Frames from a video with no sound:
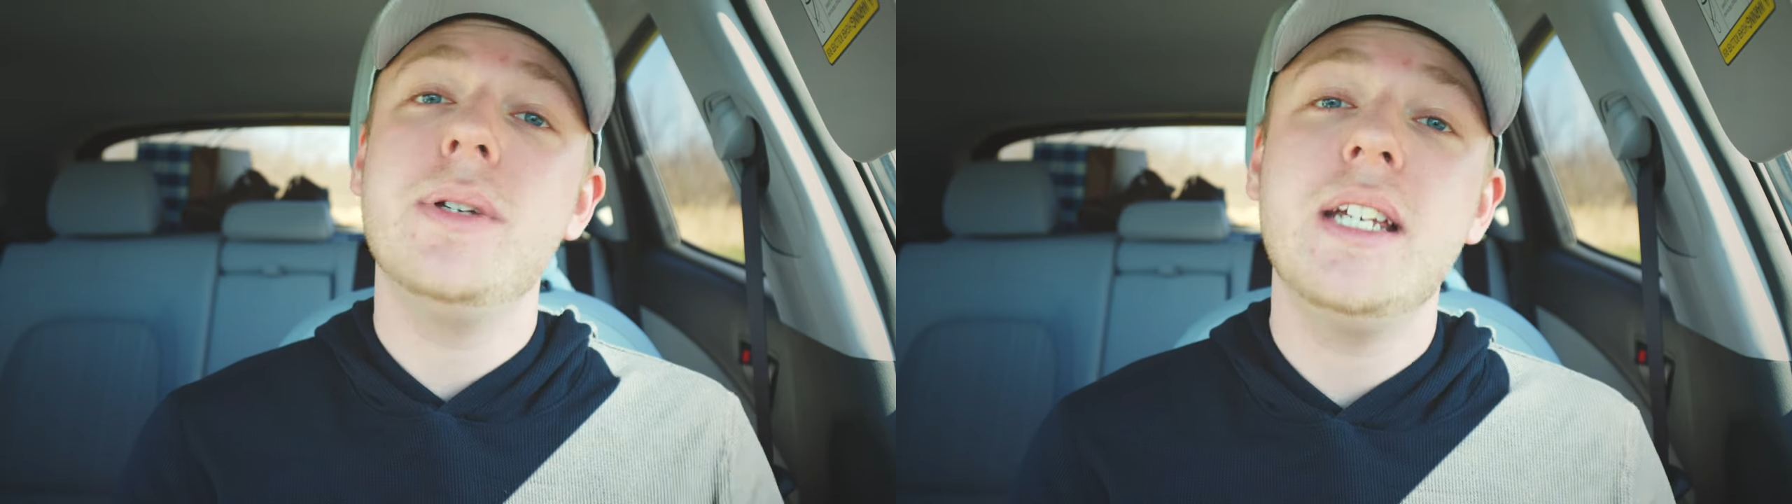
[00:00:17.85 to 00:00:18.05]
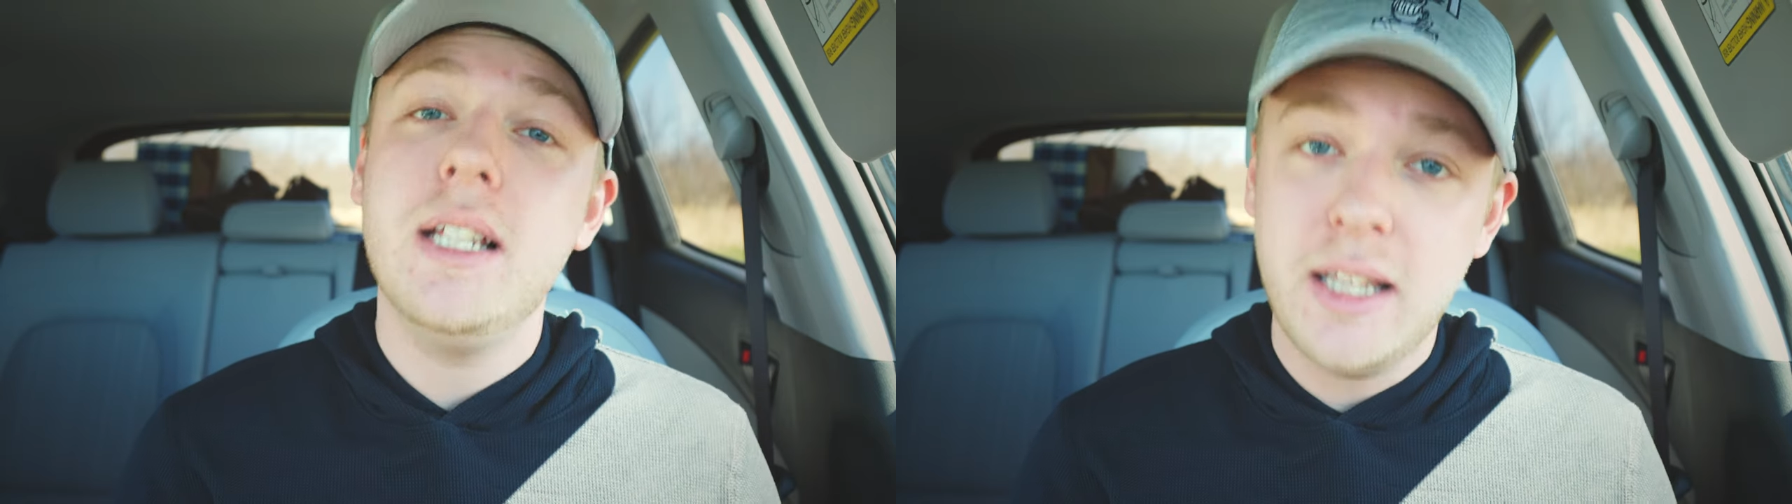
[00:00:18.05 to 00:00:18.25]

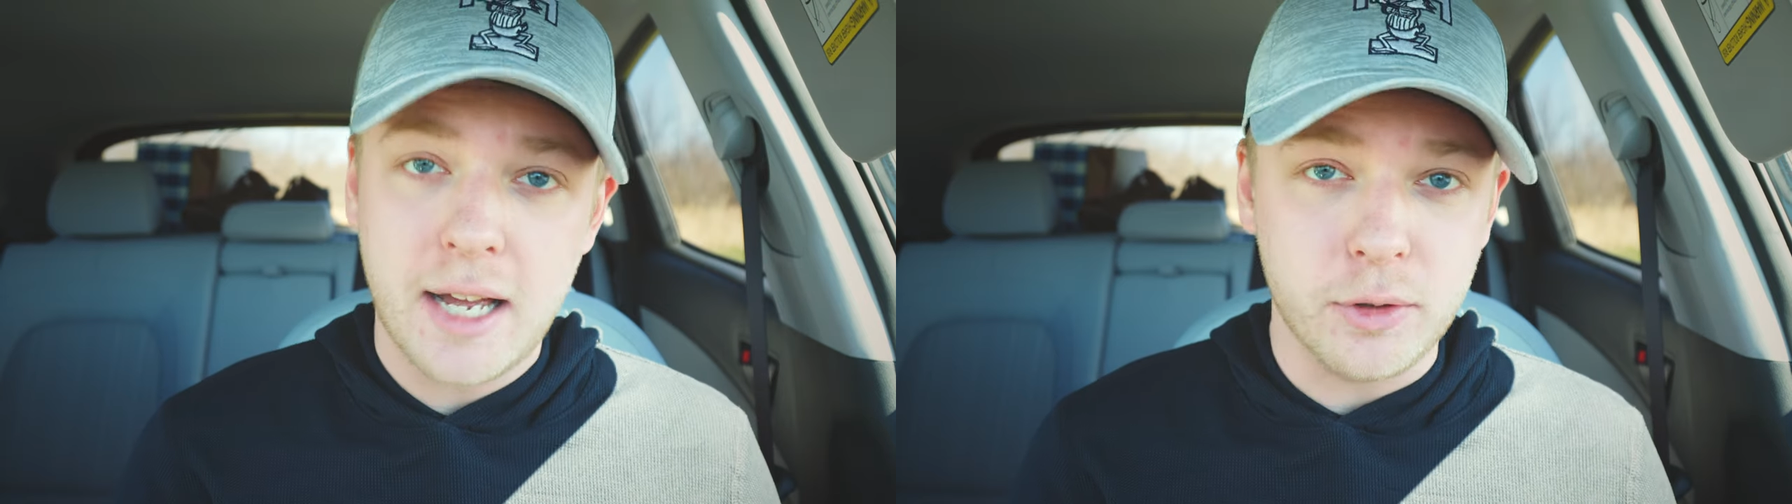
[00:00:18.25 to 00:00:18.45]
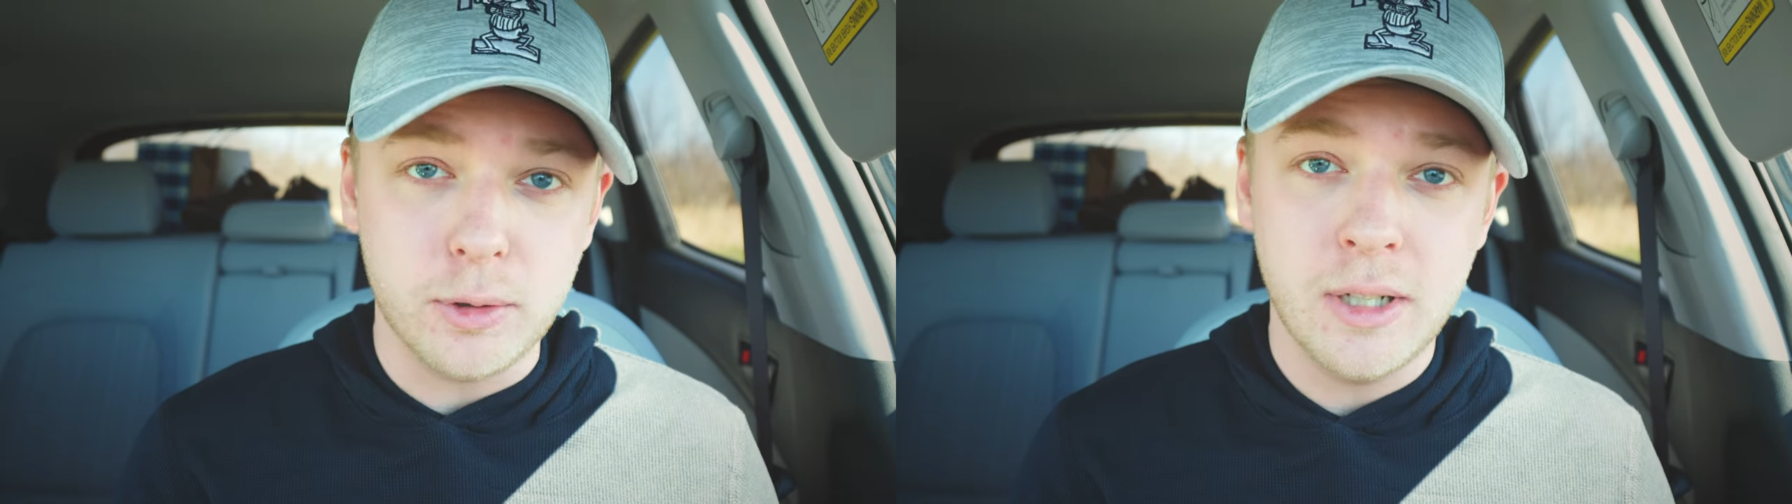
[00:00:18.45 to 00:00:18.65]
big
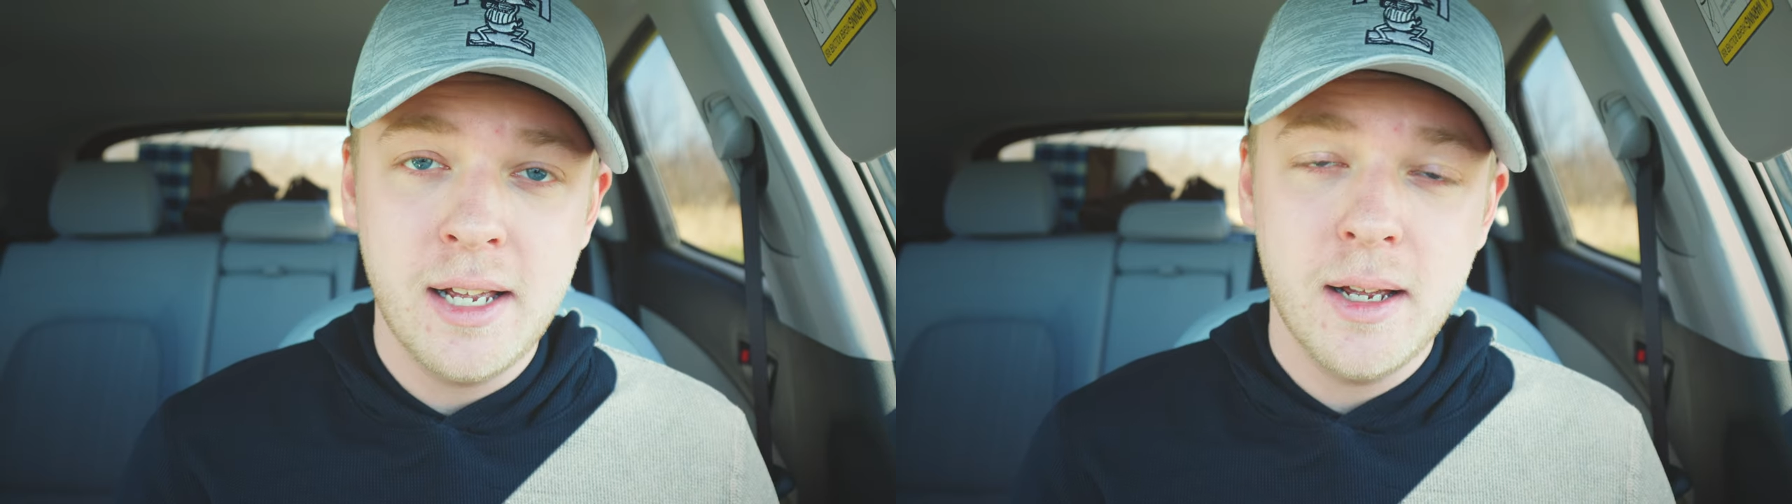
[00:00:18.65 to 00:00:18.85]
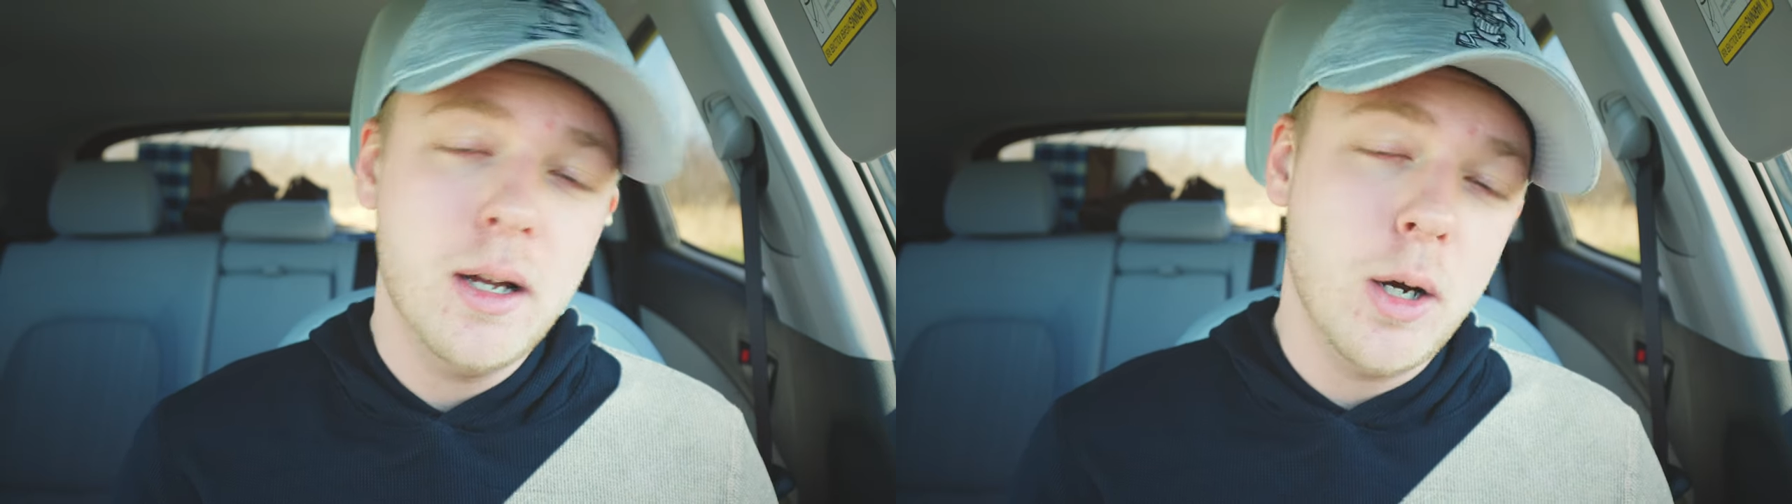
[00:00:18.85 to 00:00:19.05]

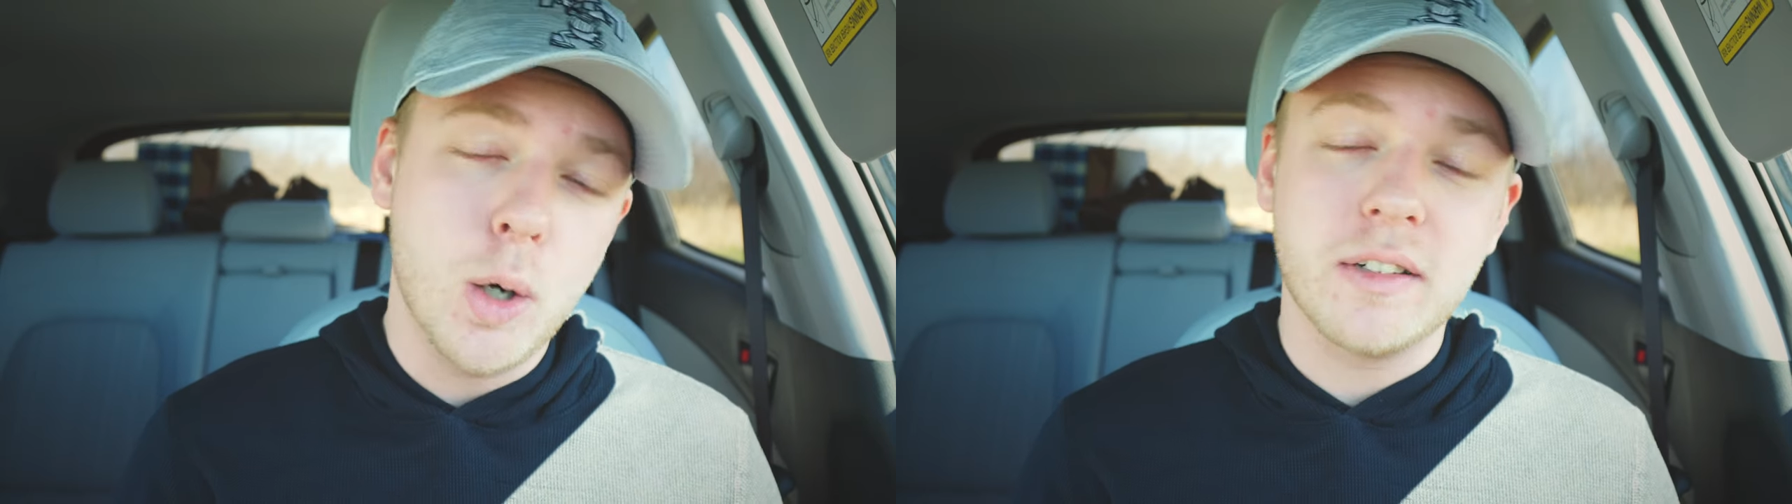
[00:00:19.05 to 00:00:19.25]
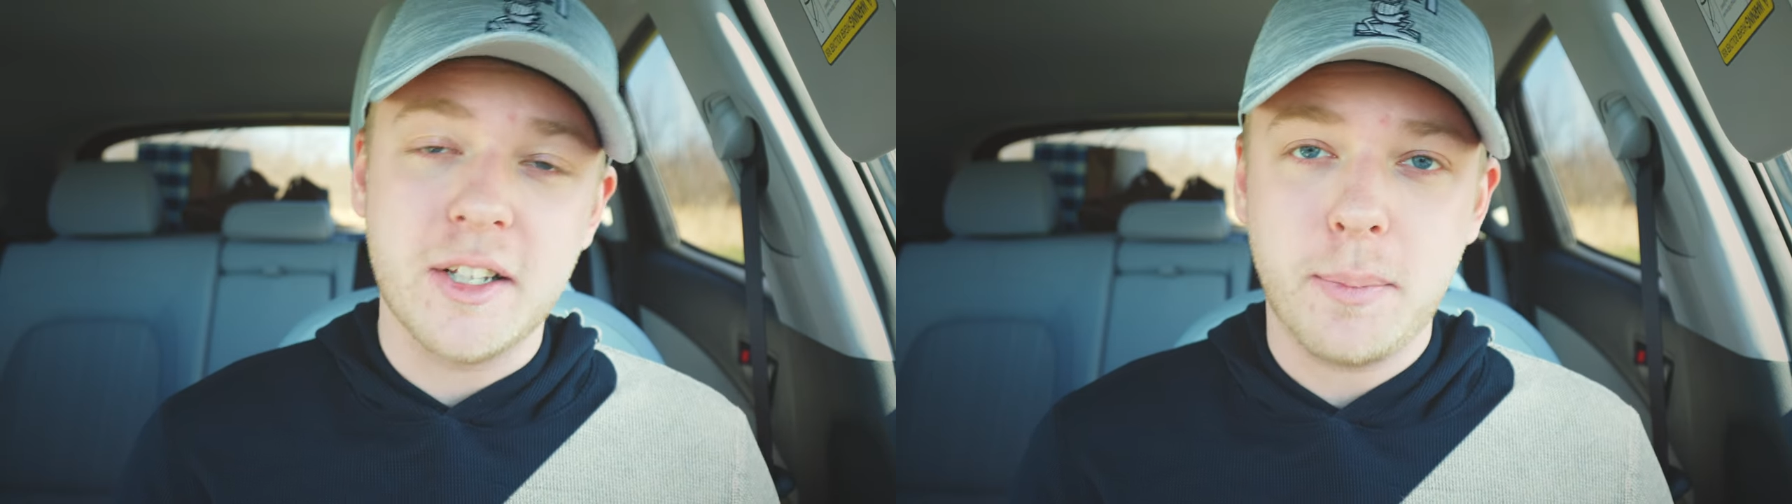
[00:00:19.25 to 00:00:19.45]
level
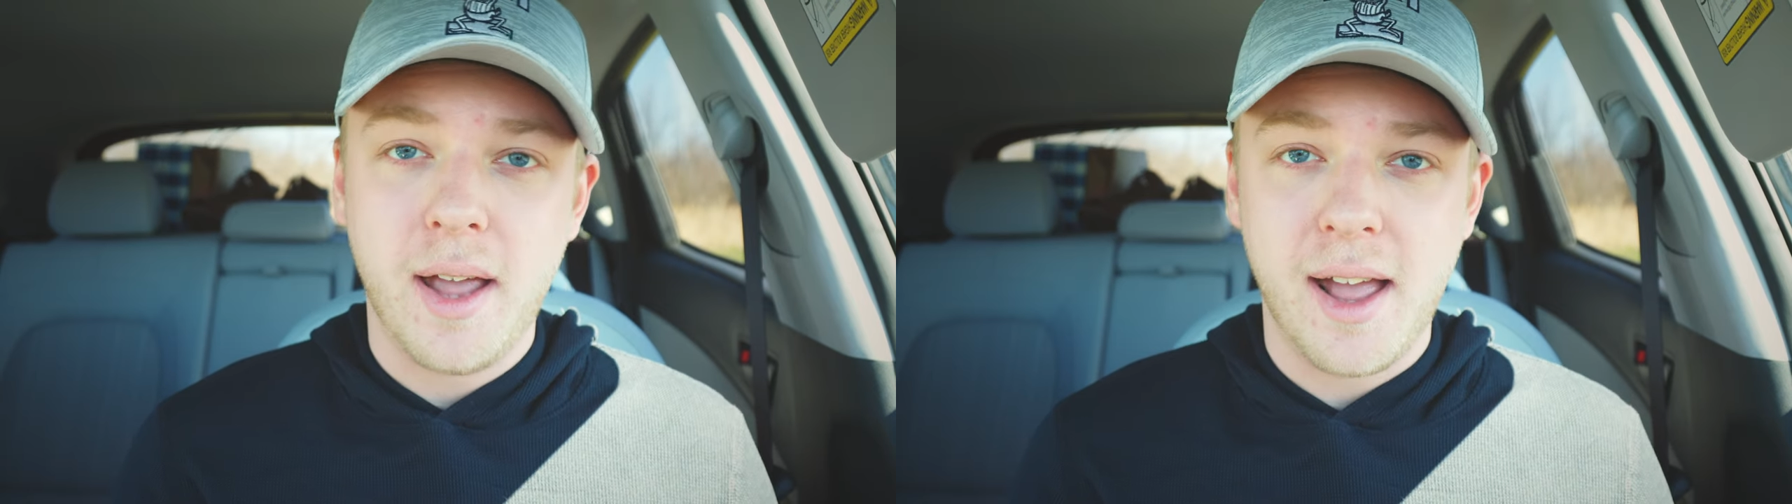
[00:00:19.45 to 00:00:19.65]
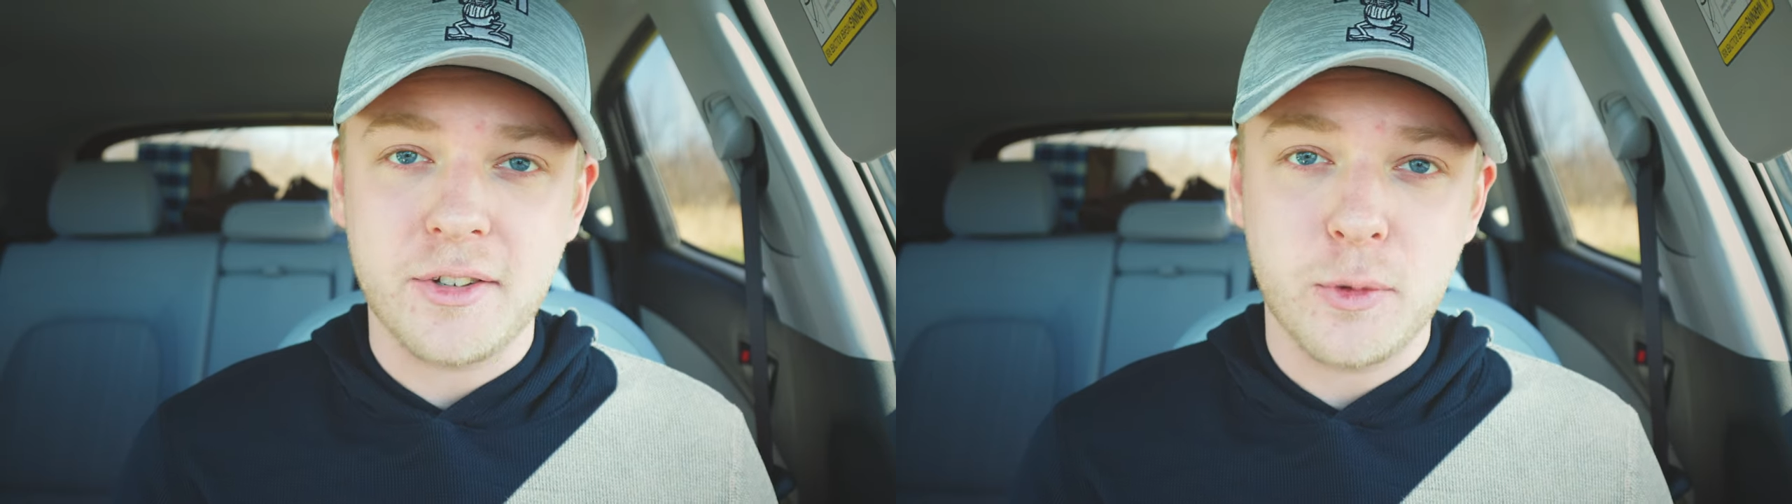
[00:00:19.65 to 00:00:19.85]
over this
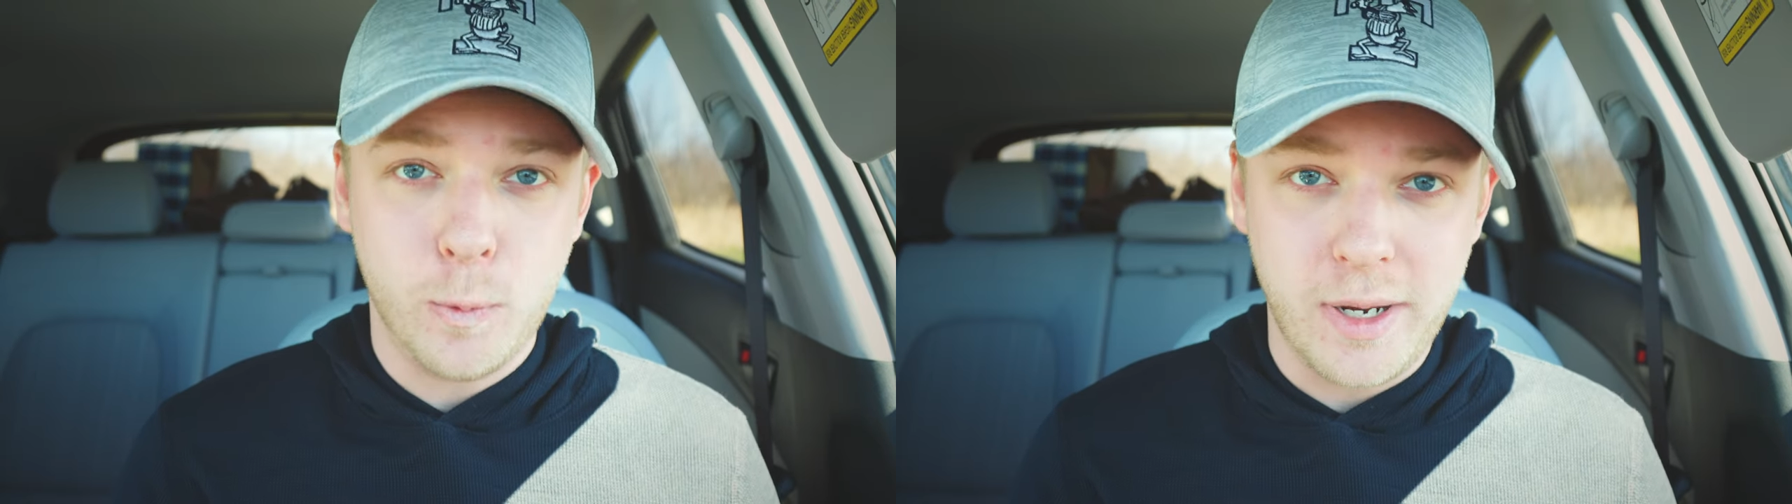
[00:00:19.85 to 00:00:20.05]
past